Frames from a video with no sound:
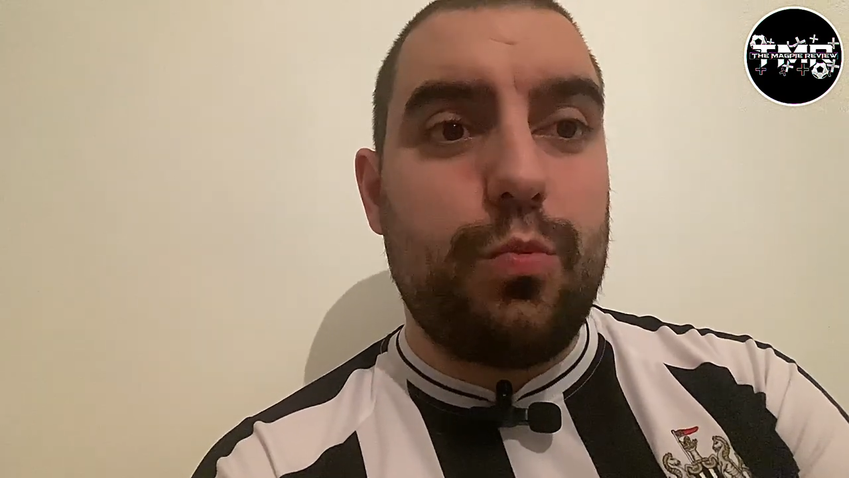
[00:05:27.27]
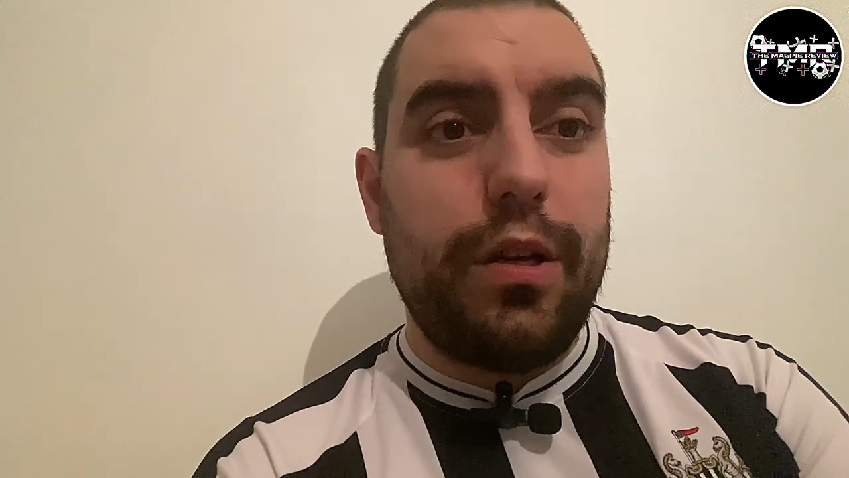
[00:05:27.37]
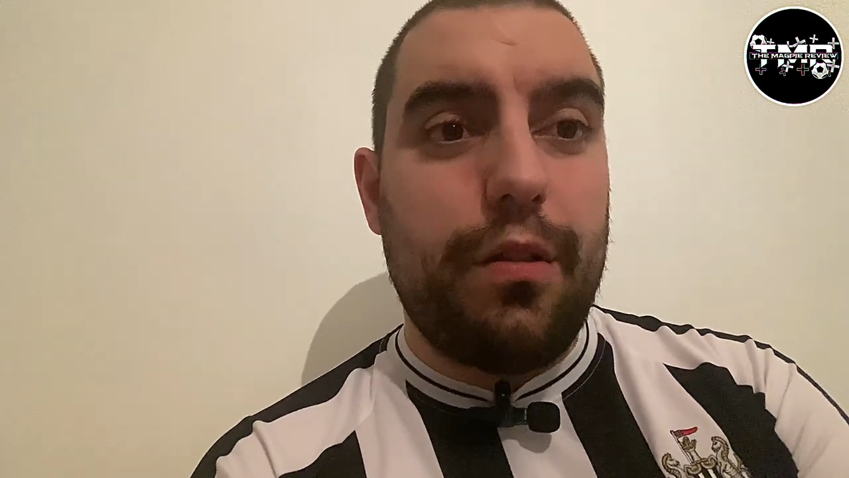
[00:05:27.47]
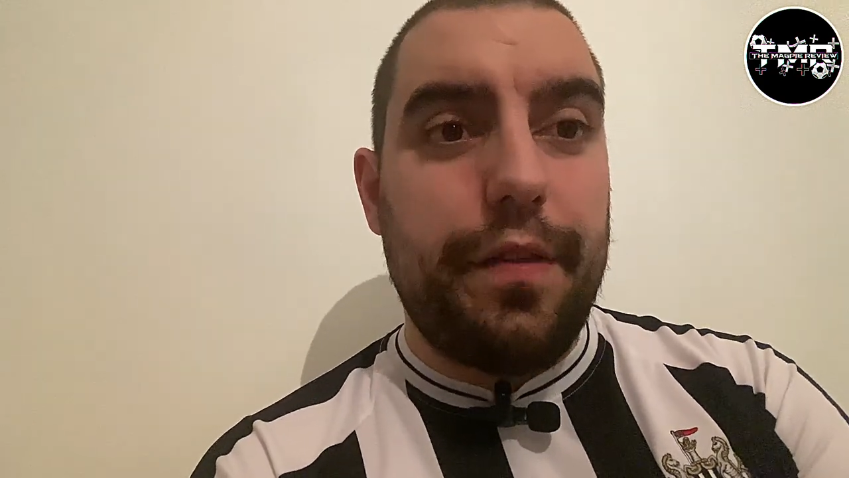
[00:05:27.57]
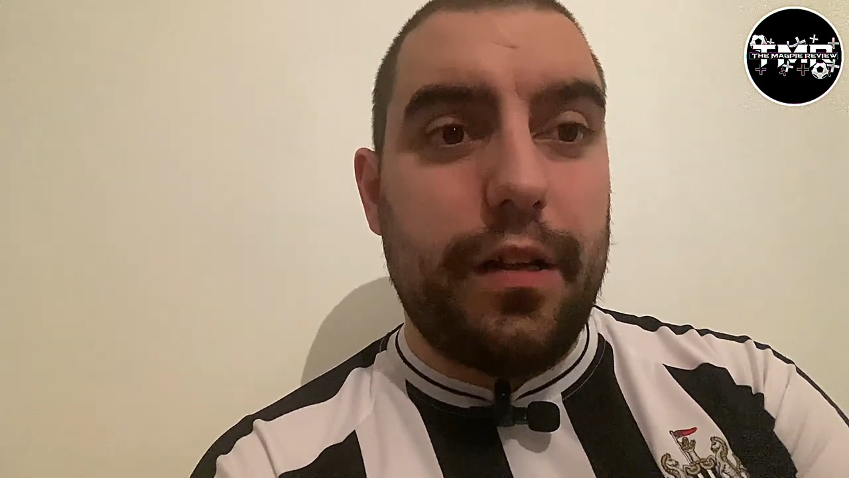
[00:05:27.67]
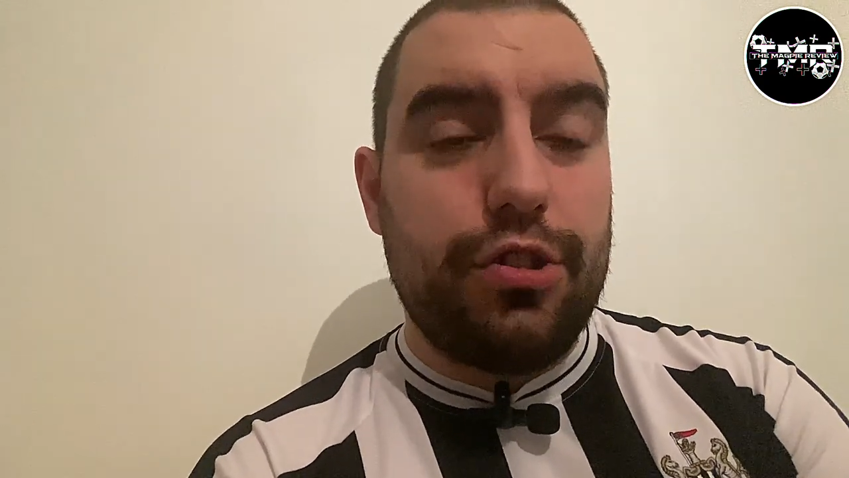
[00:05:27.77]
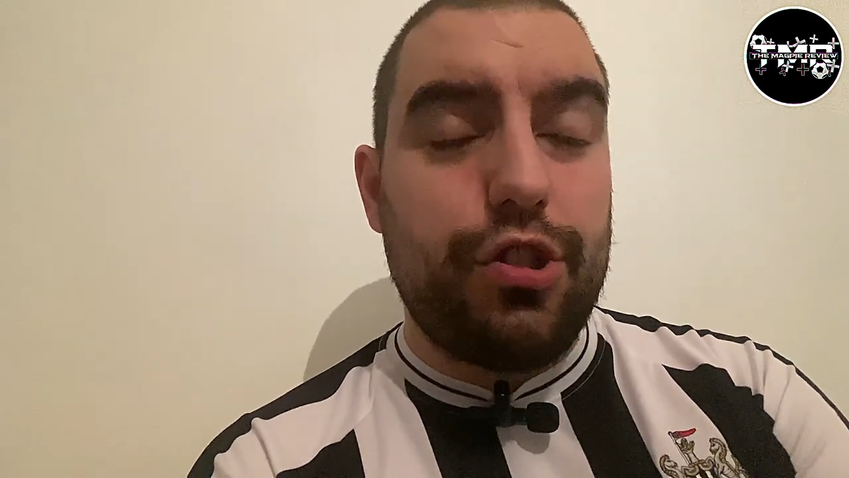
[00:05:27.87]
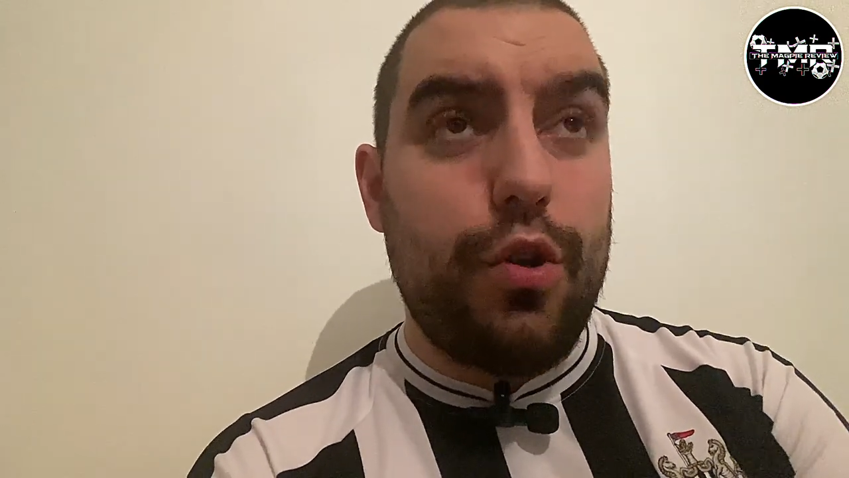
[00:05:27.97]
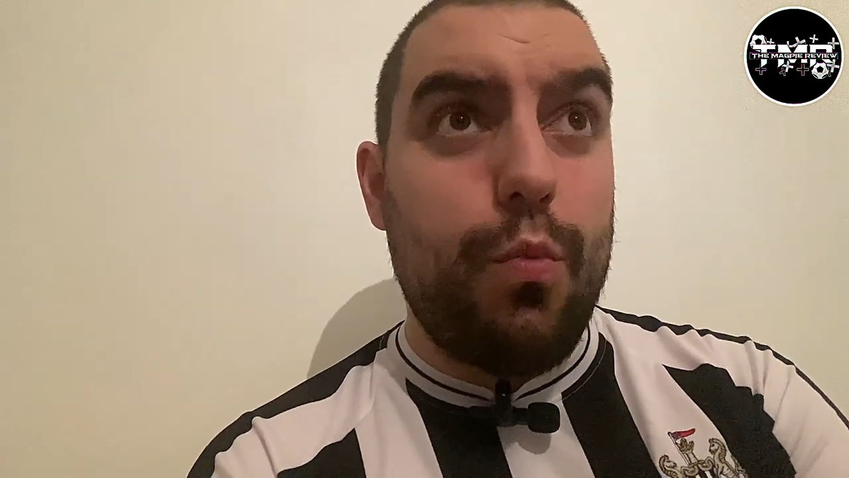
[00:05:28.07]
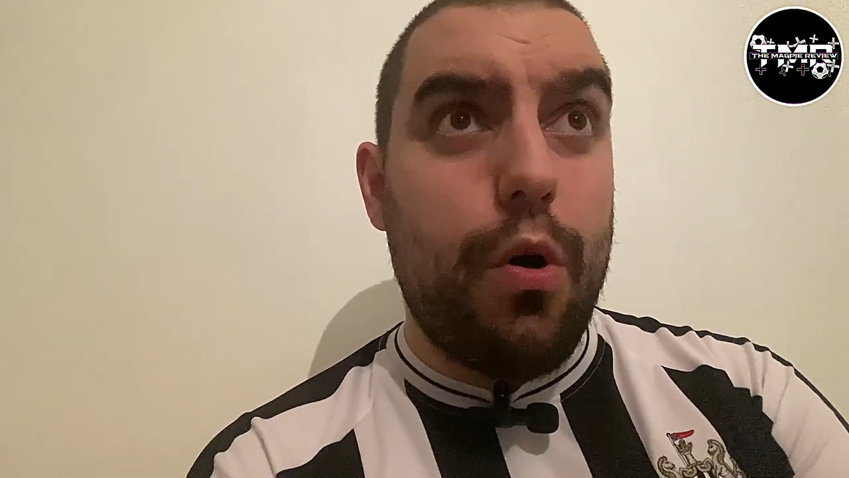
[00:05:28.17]
We all think it's
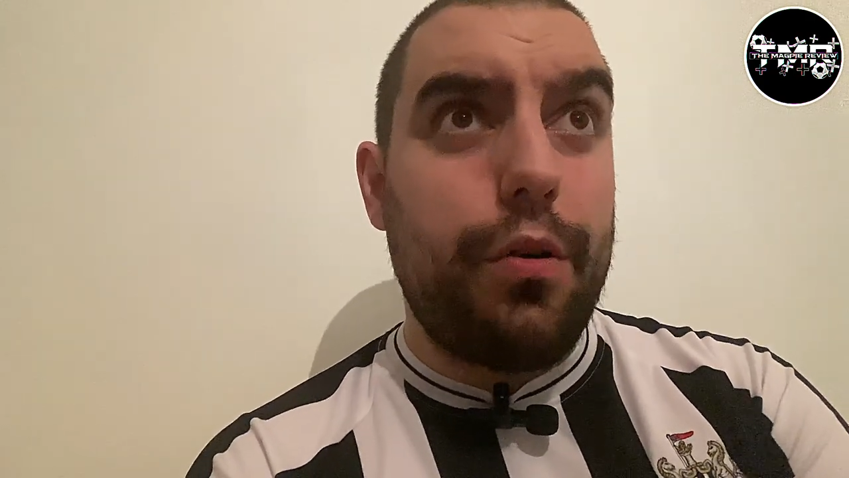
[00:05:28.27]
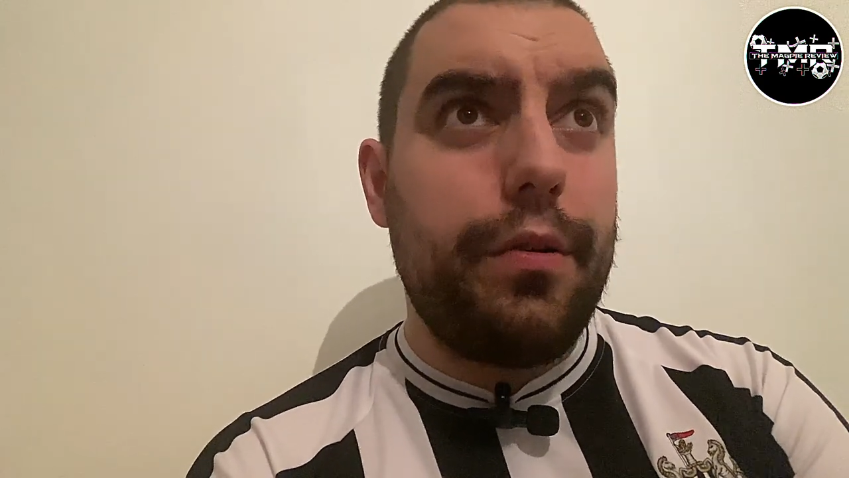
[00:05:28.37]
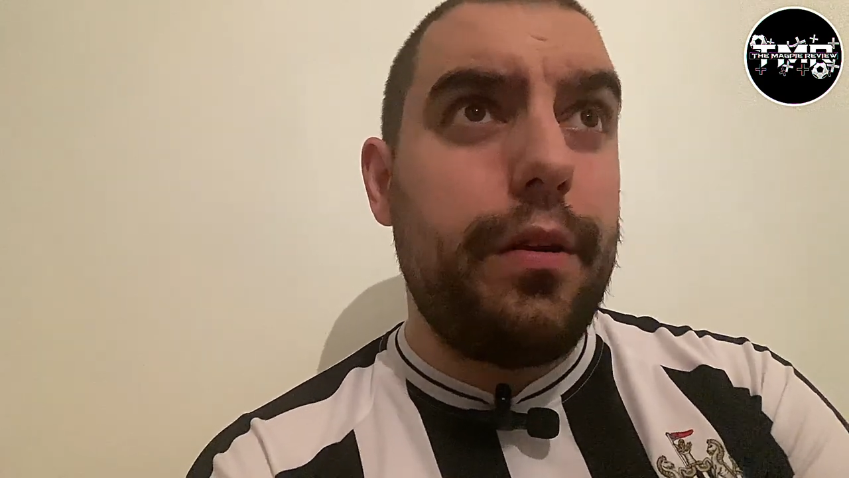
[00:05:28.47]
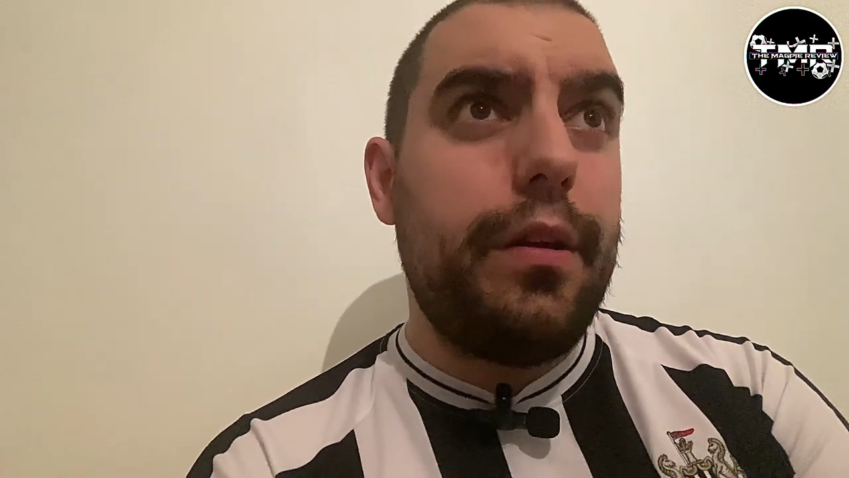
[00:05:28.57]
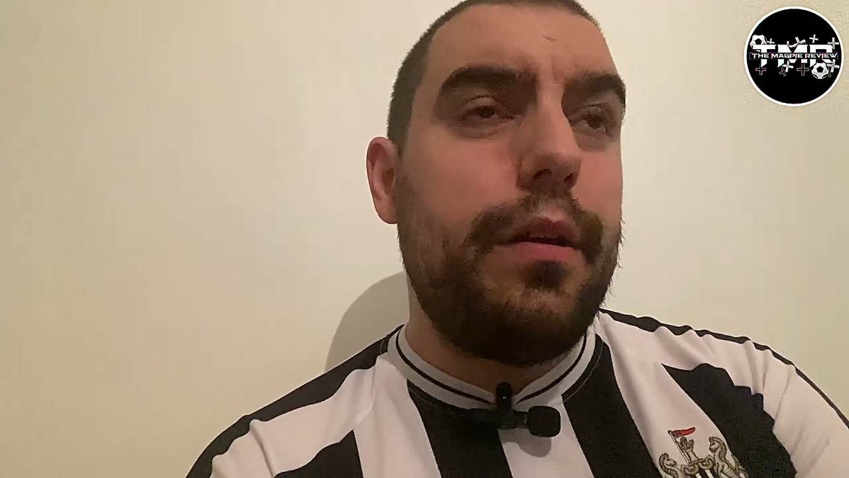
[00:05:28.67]
2-1.